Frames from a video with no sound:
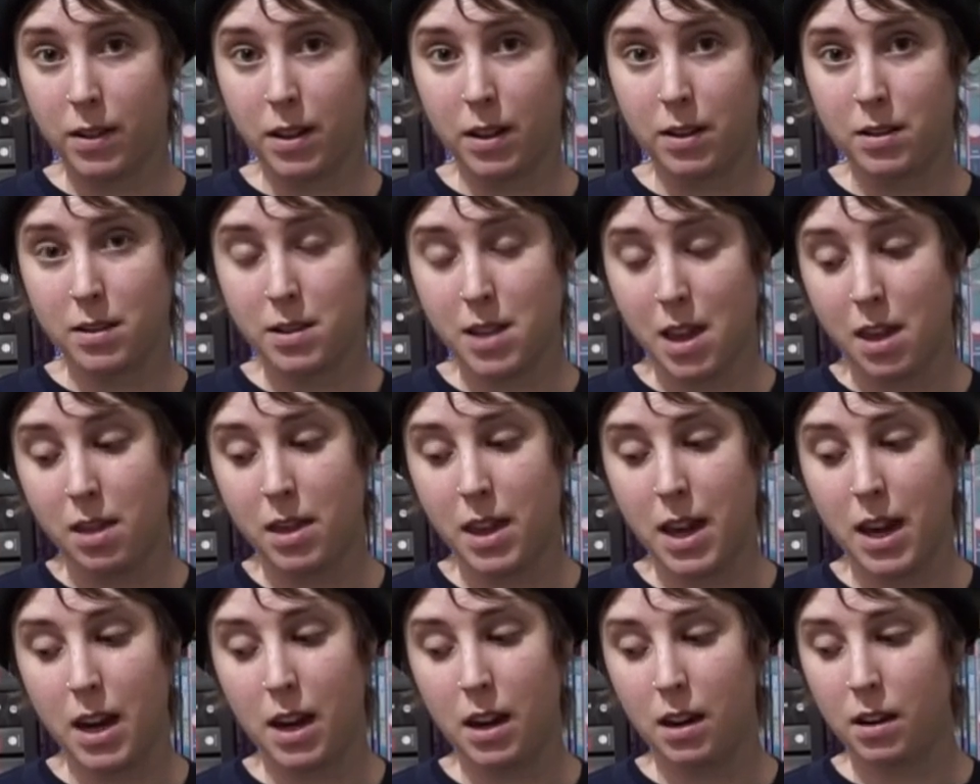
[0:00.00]
evidence that
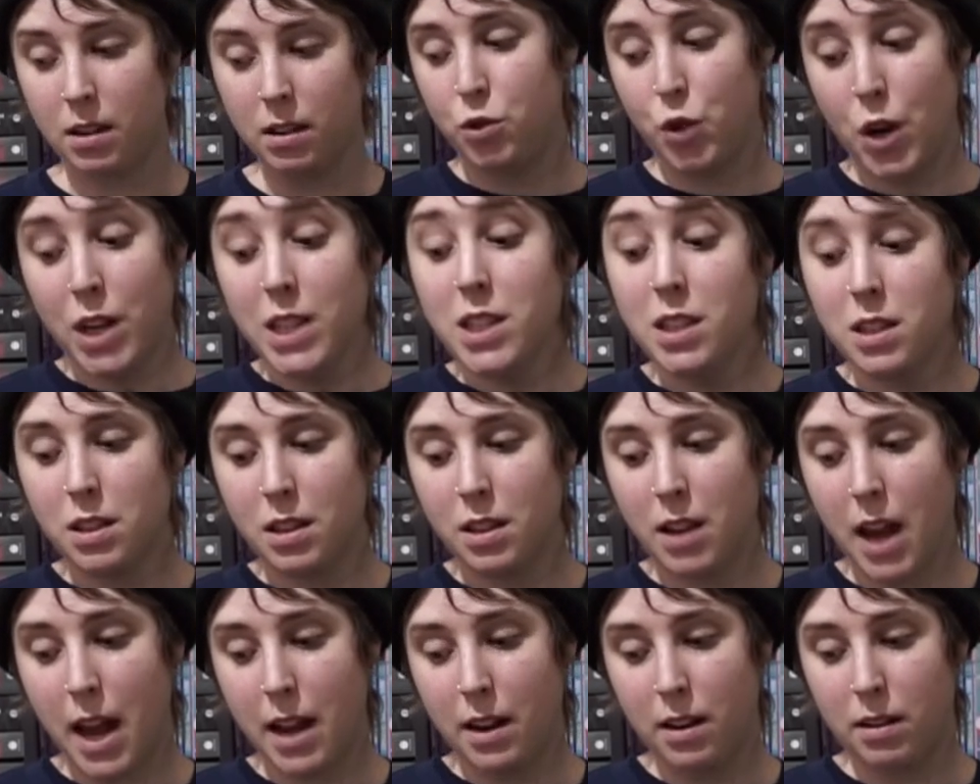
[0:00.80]
they dressed
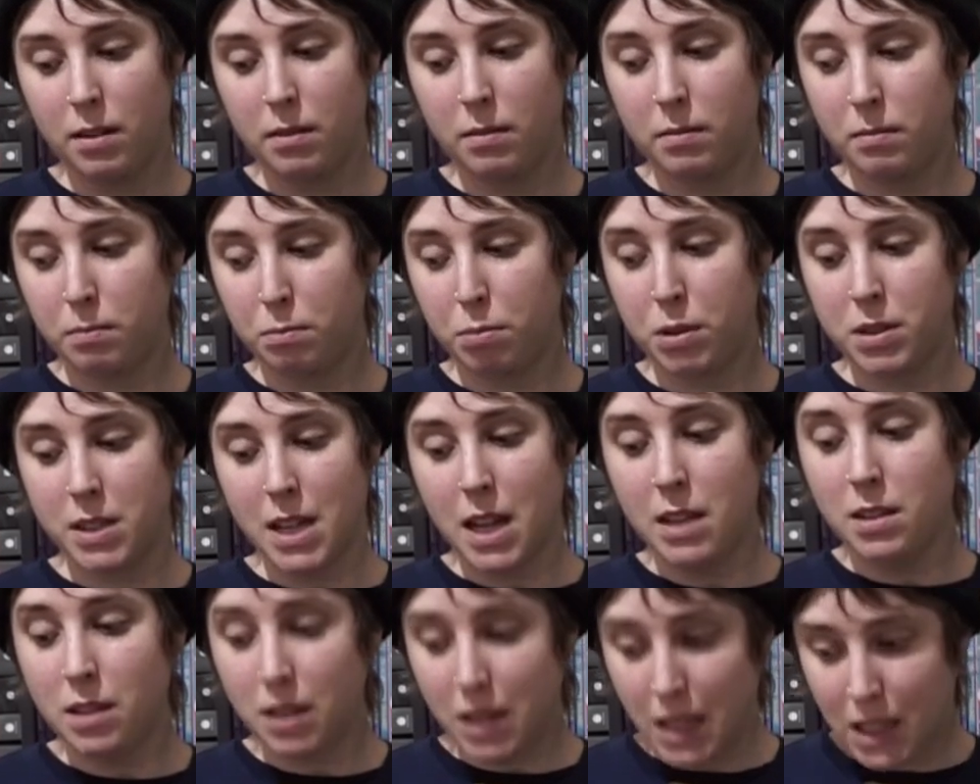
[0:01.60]
and
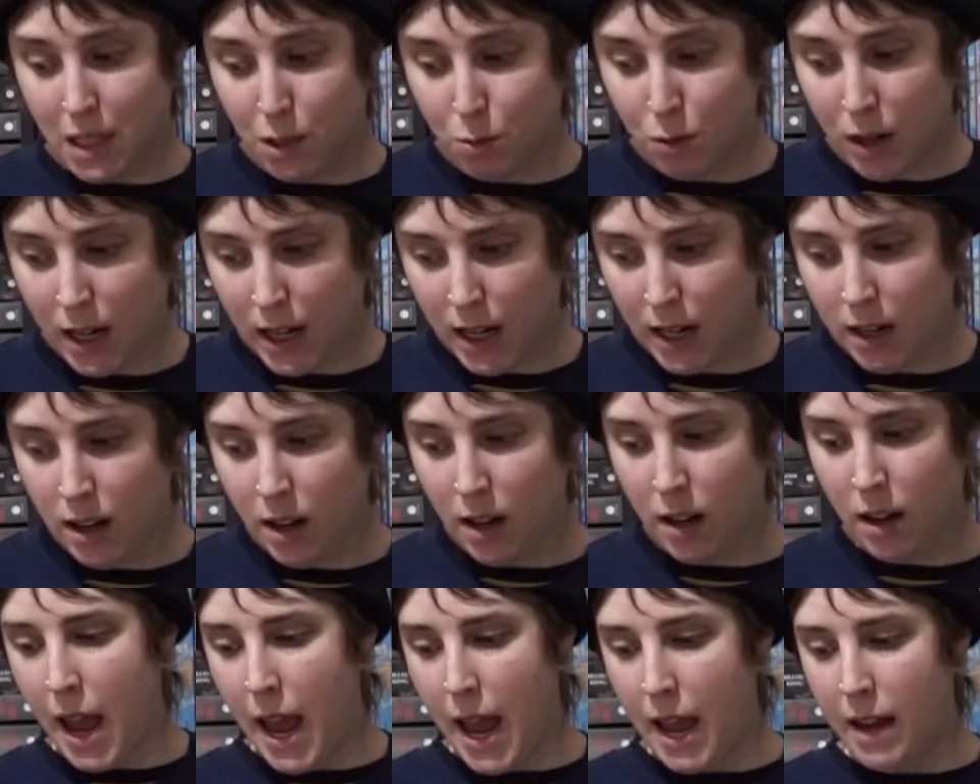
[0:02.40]
presented this way.
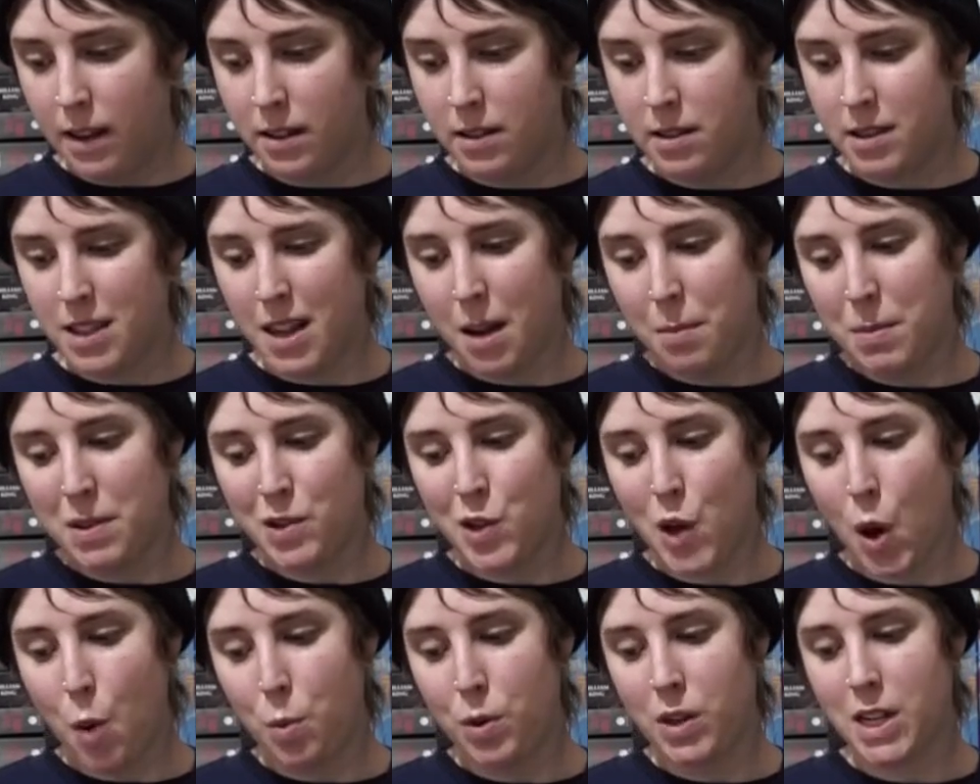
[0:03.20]
And some
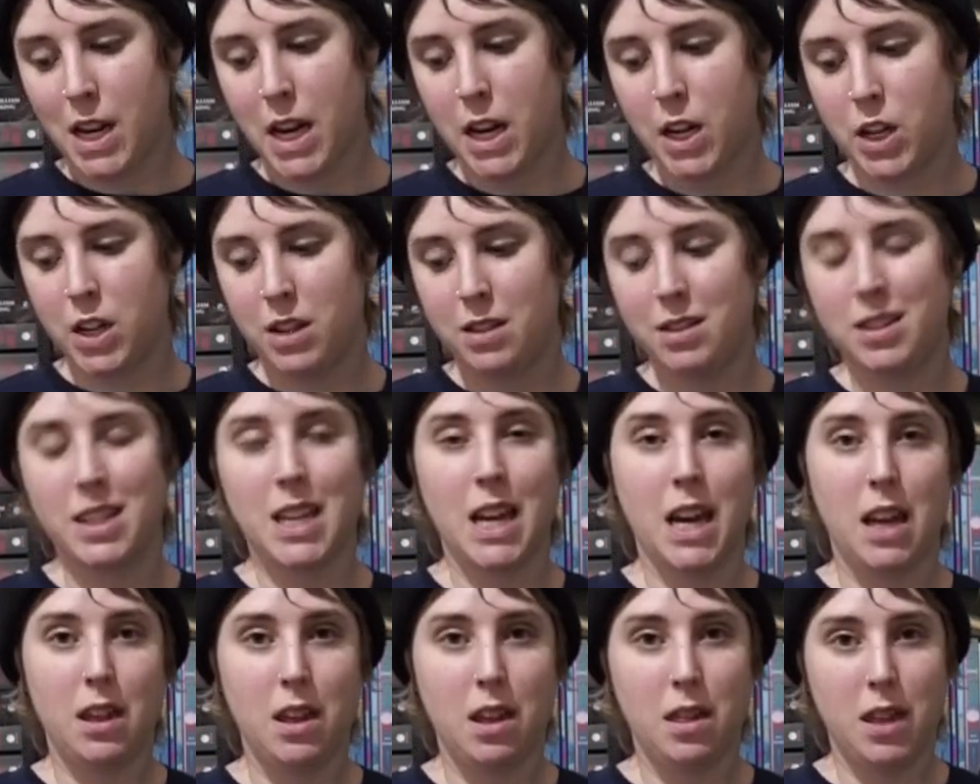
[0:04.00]
interpretations
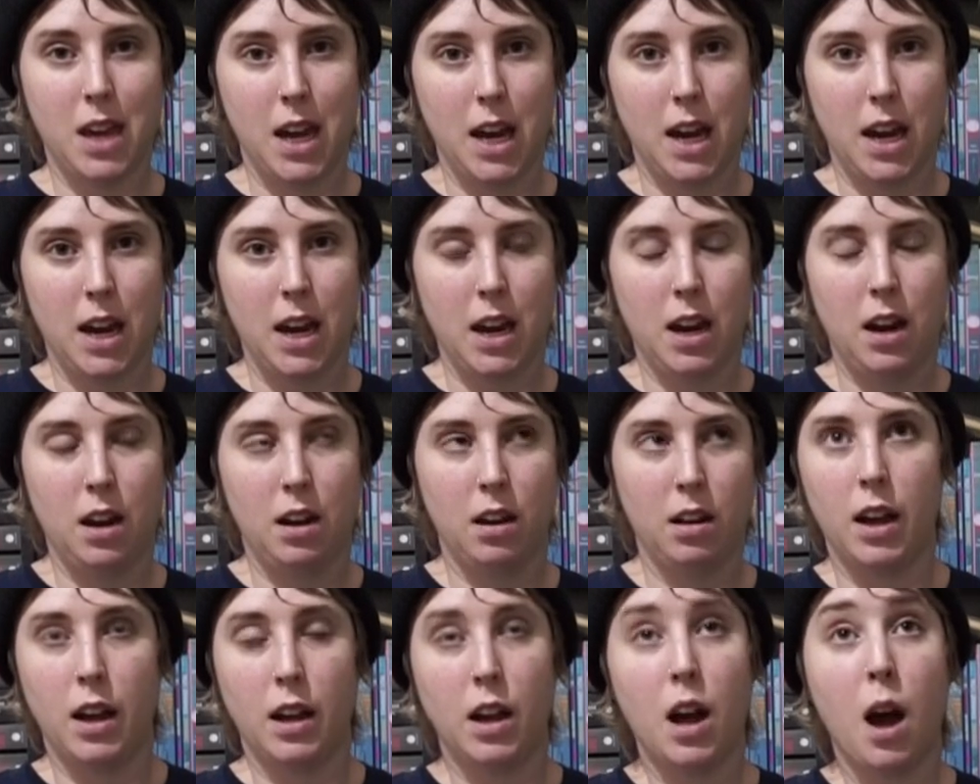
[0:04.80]
say that
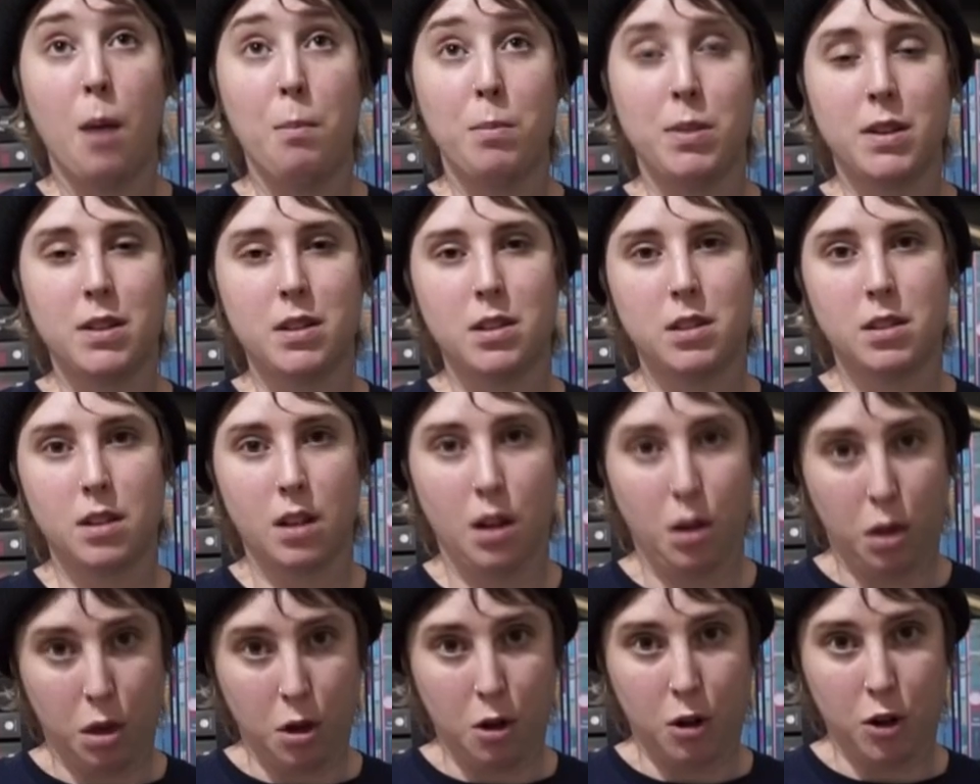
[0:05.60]
they encompassed
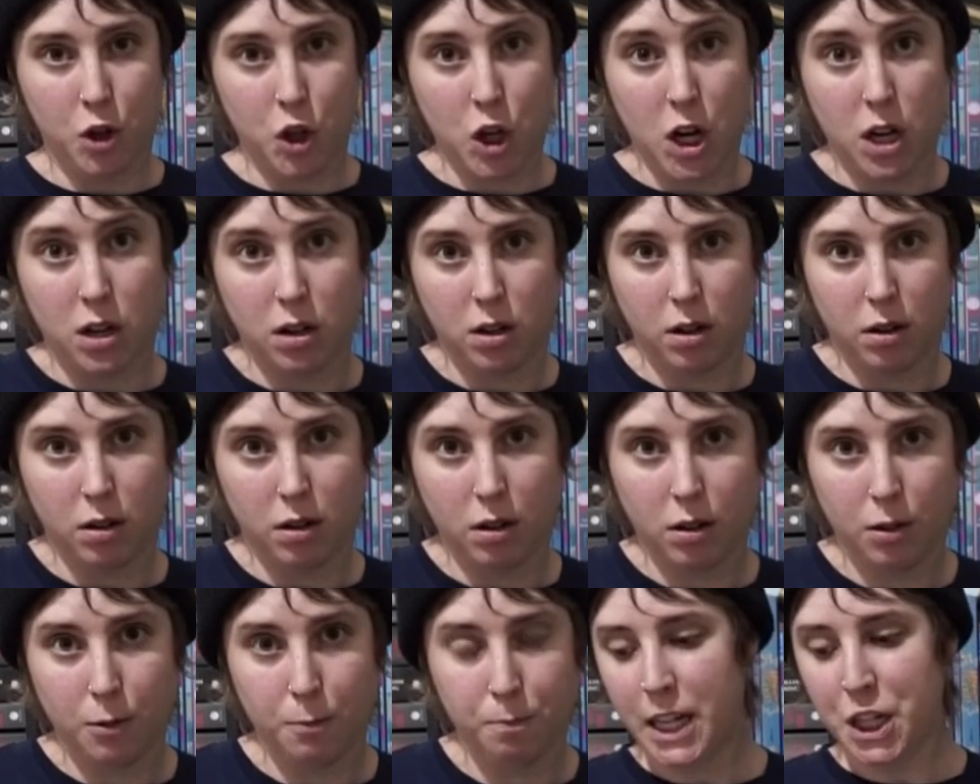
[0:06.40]
a third
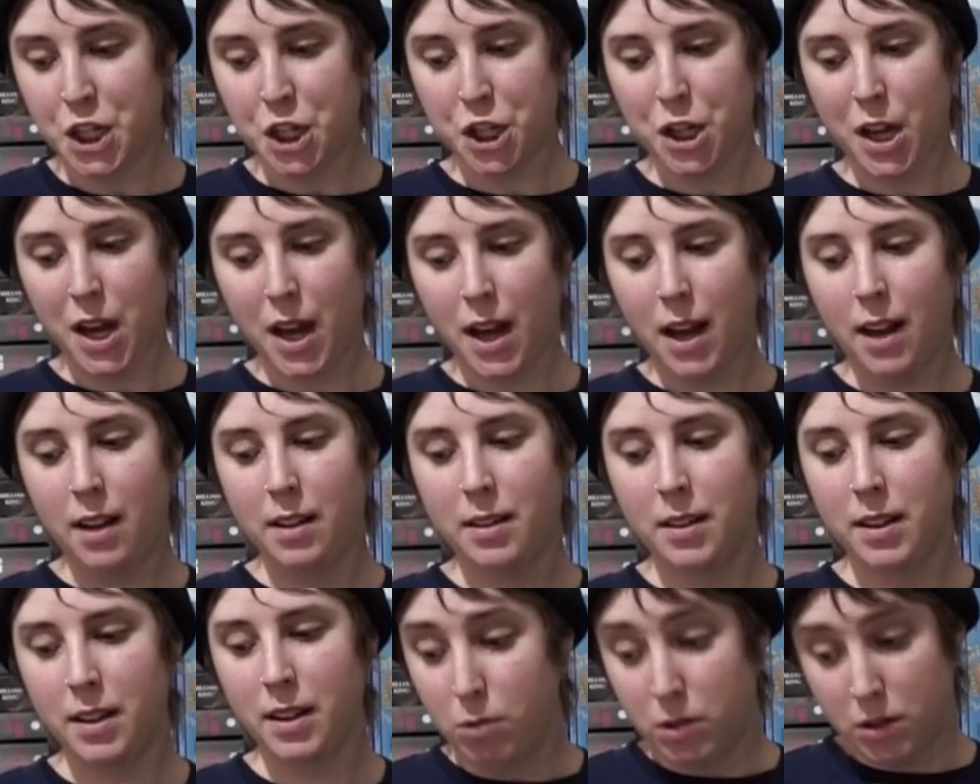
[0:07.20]
gender. Ishtar
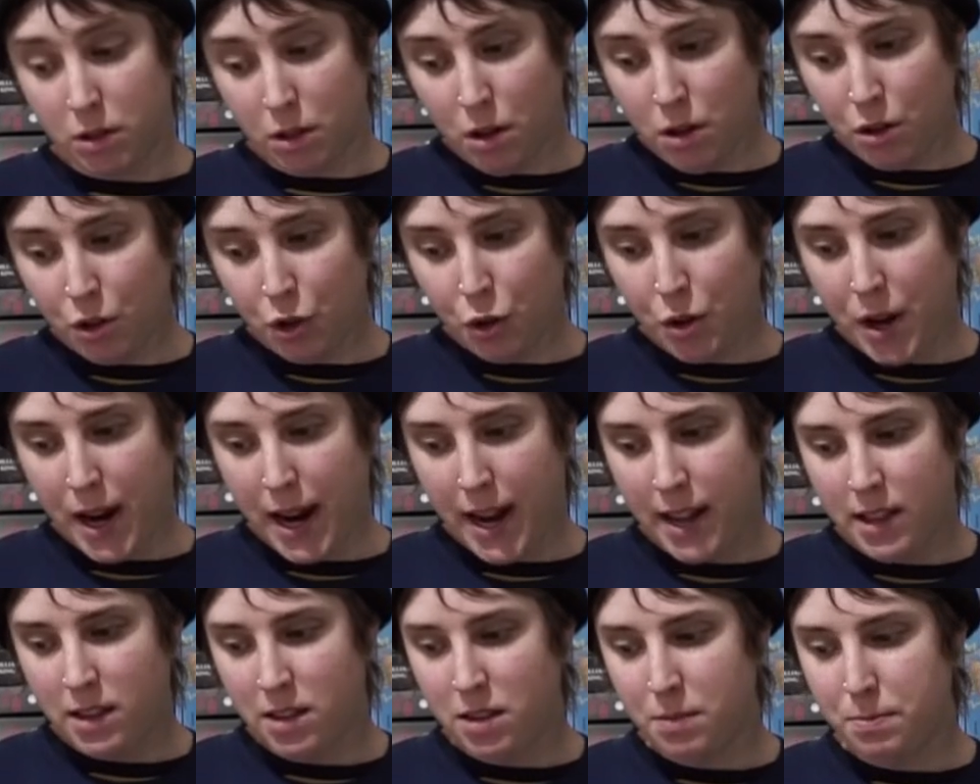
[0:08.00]
was not
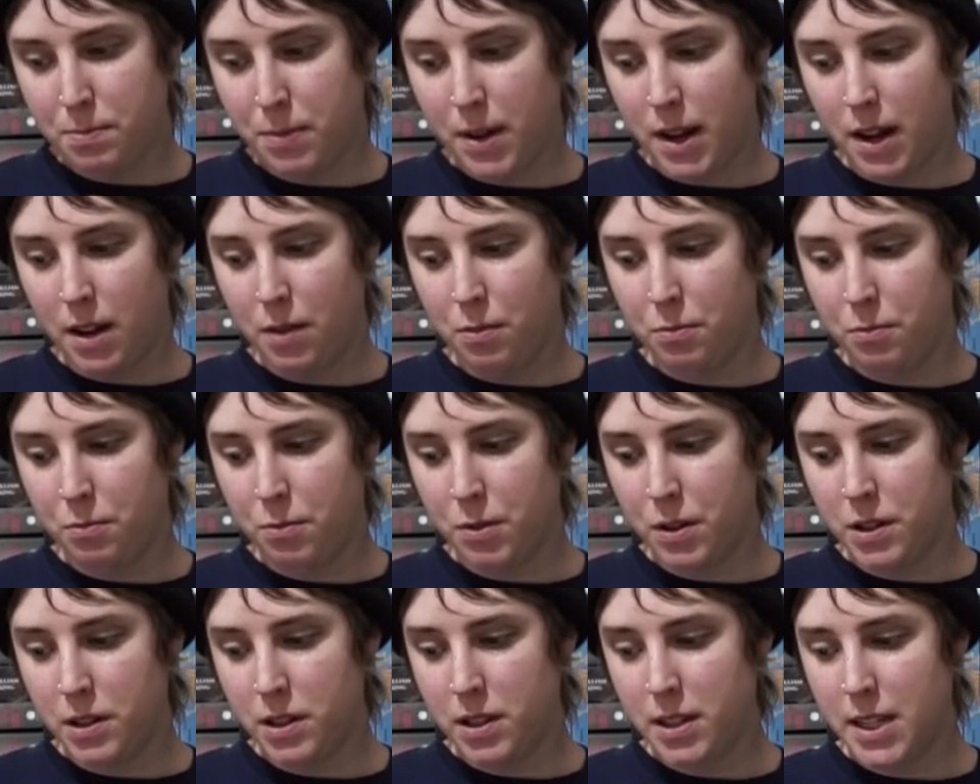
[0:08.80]
trans, but
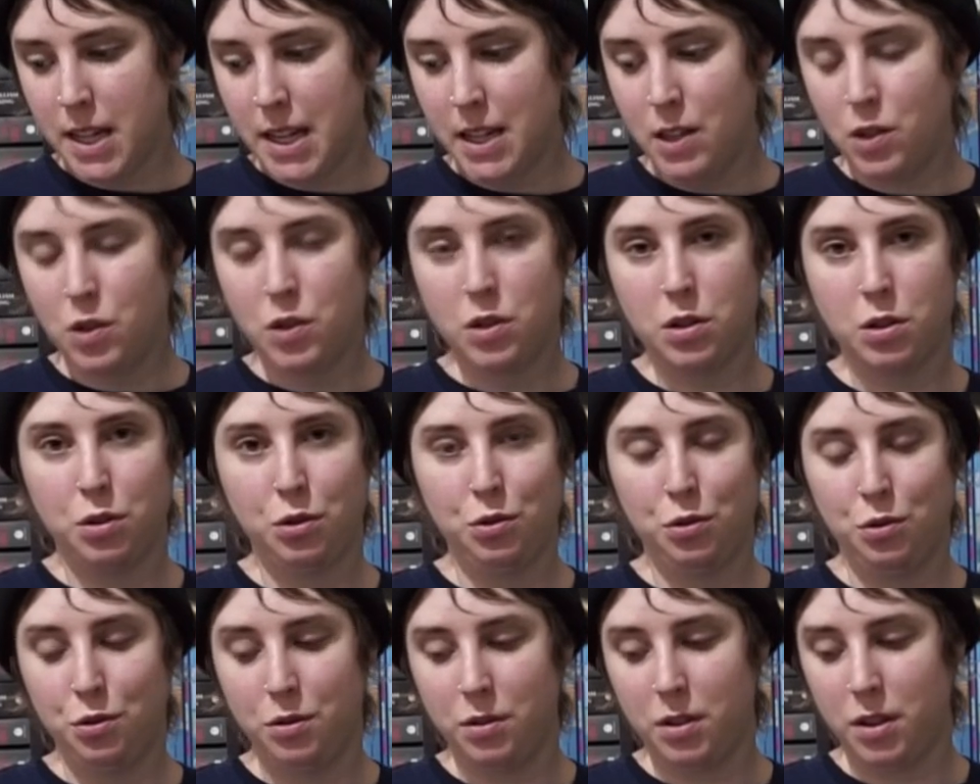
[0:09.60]
was said
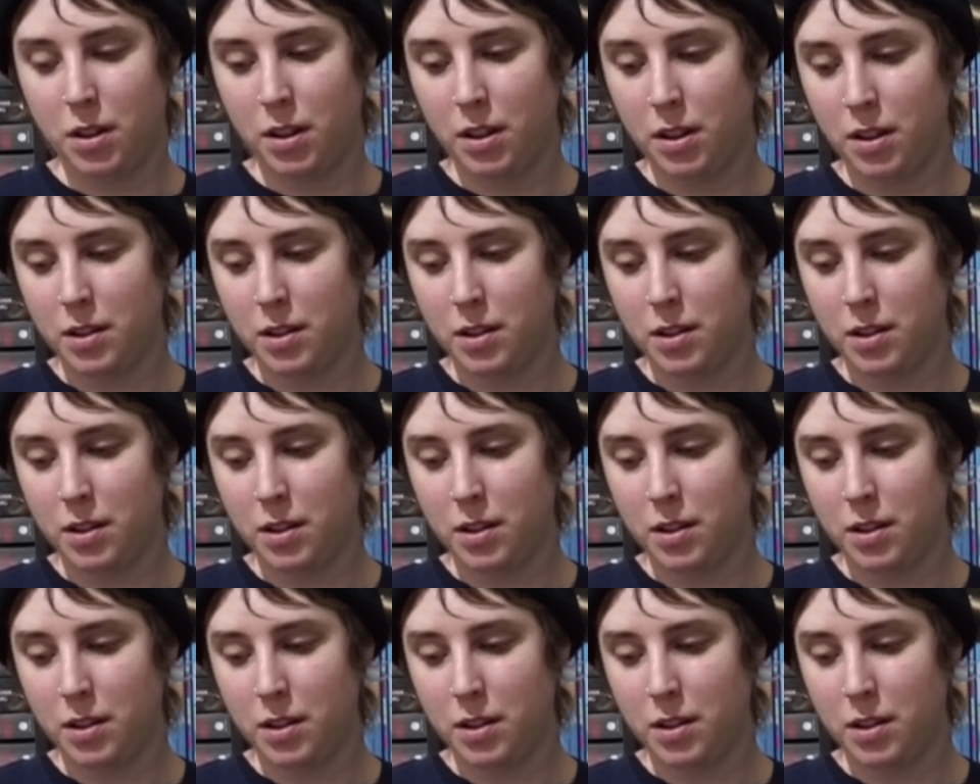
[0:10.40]
to...